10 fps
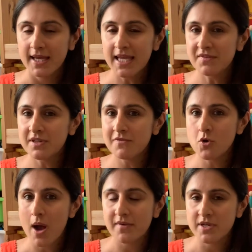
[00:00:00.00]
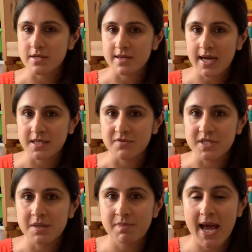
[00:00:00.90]
Even if you have another
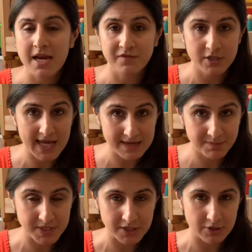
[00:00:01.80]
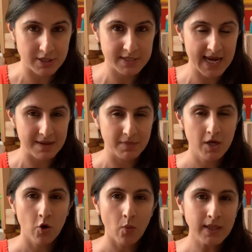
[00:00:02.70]
activity planned for that particular time.
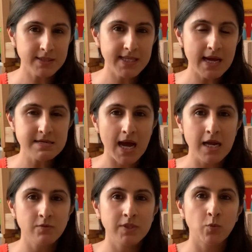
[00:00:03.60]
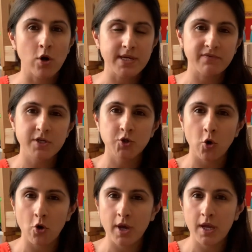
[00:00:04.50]
Once they are done with whatever
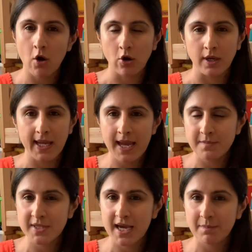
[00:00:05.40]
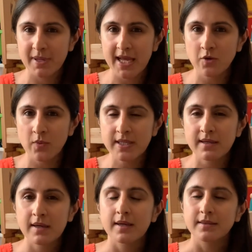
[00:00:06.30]
toy or game they are playing with,
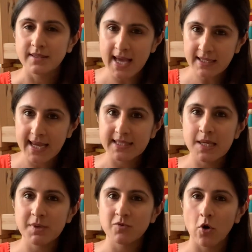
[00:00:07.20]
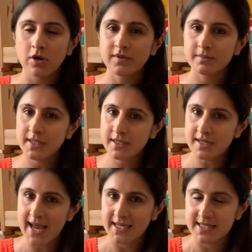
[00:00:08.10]
then get them involved in the
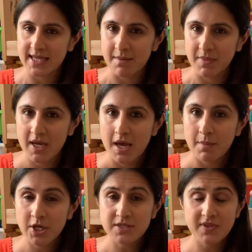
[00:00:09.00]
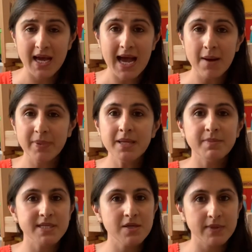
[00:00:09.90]
next game. Because if they are happily
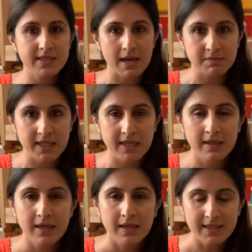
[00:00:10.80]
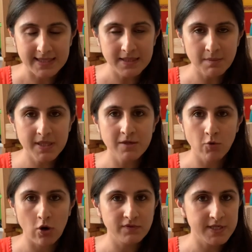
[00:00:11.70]
busy with something, let them be
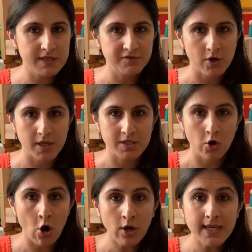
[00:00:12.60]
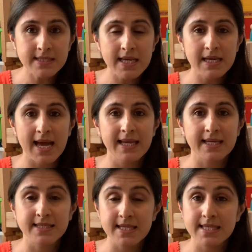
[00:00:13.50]
involved in it for as long as they like,
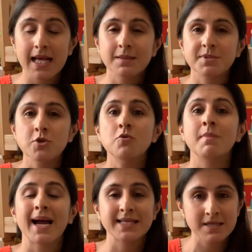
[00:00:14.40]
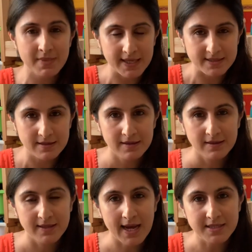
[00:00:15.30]
as this helps you maximize
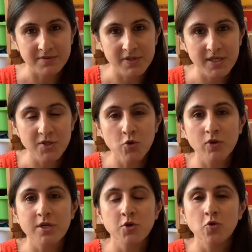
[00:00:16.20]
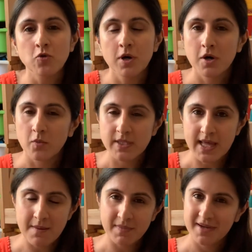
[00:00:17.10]
the activities you can do with
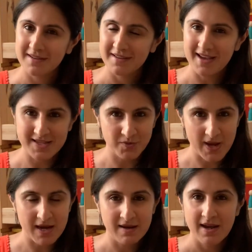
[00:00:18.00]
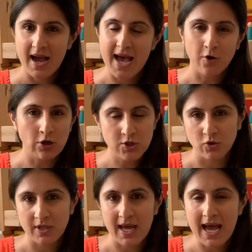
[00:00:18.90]
them as well. And also
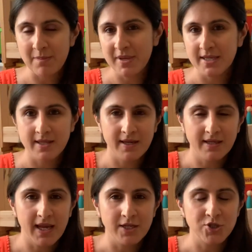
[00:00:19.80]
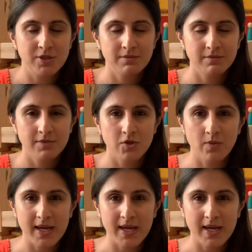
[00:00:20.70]
they're happy and they're engaged, so why